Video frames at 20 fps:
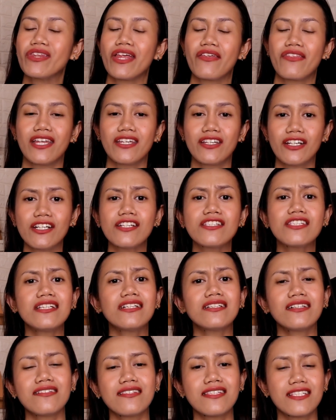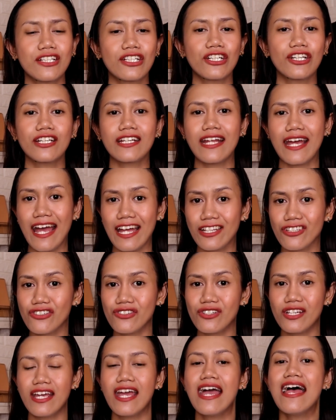then you're still considered
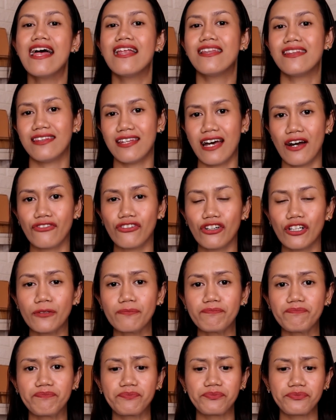entry level.